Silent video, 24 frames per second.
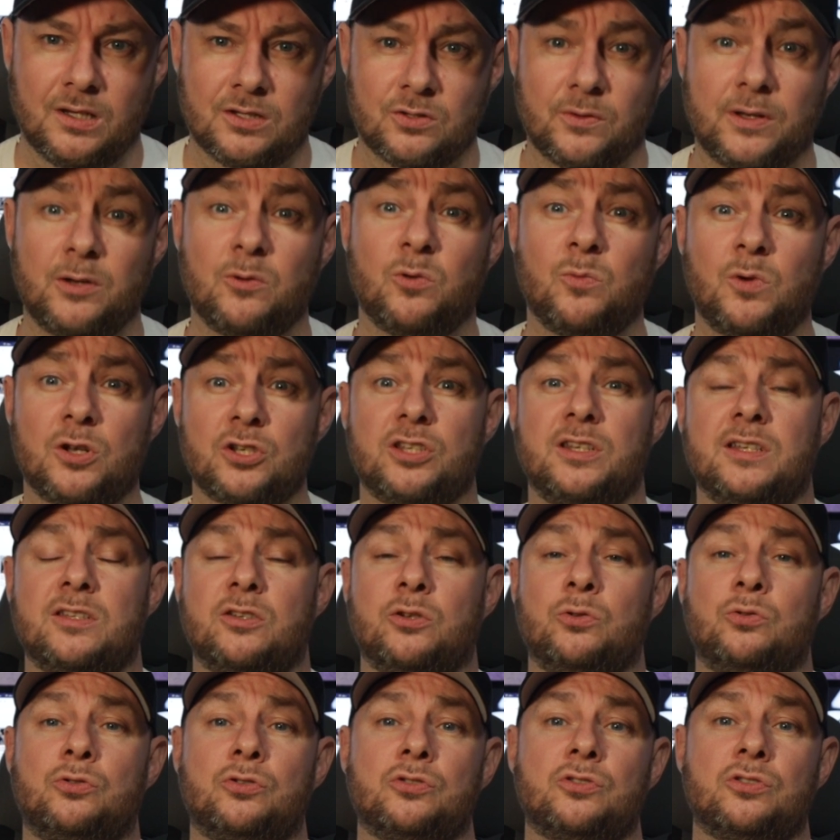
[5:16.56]
So anyone watching this
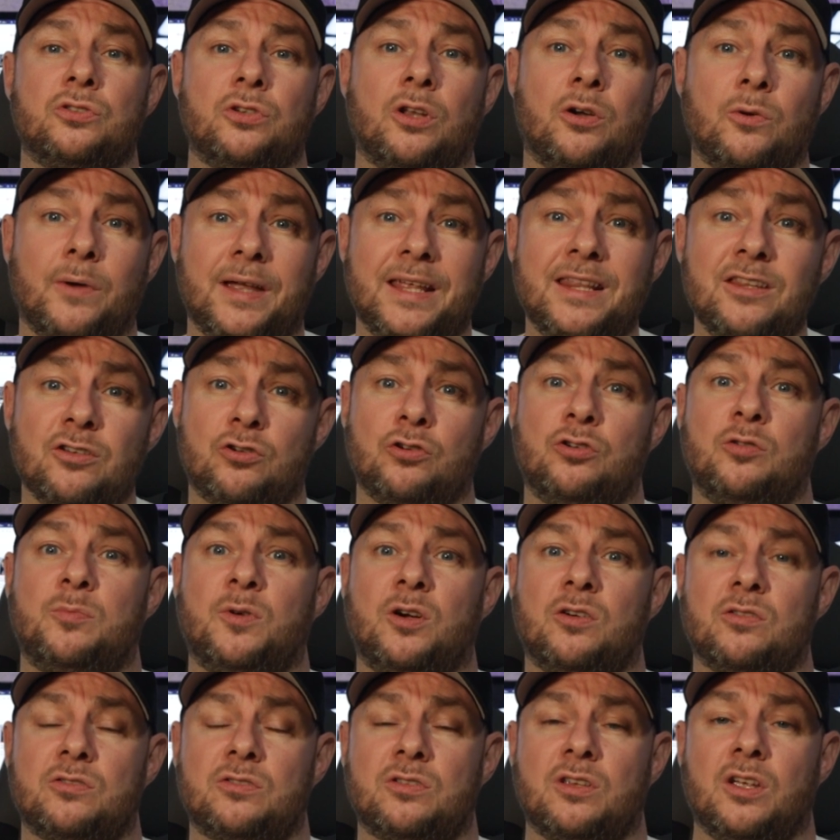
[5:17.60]
who doesn't know, in the core
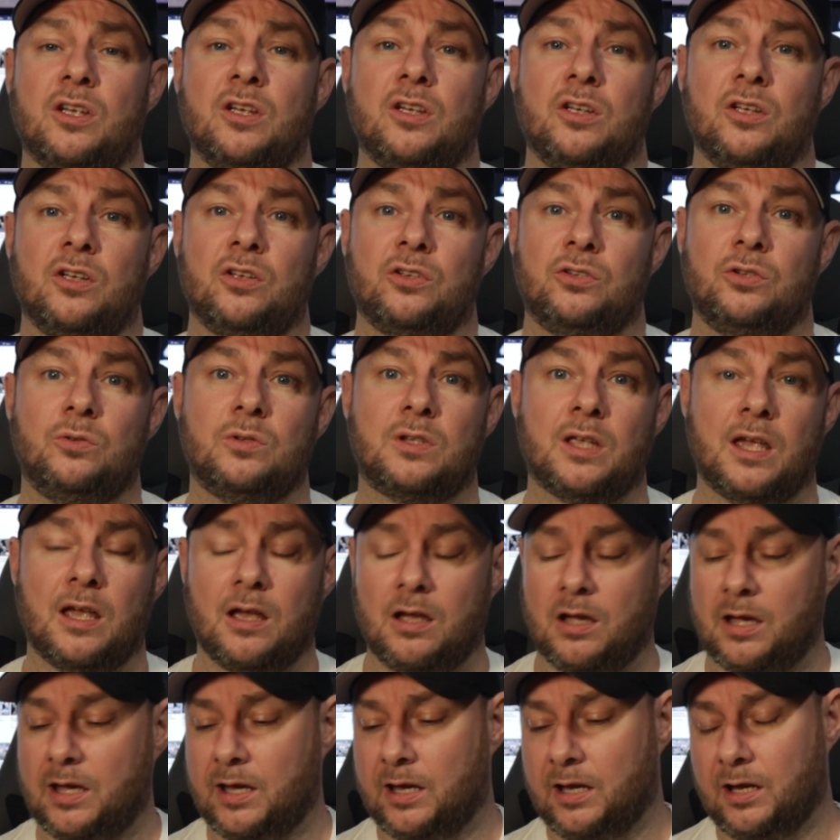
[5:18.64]
box you get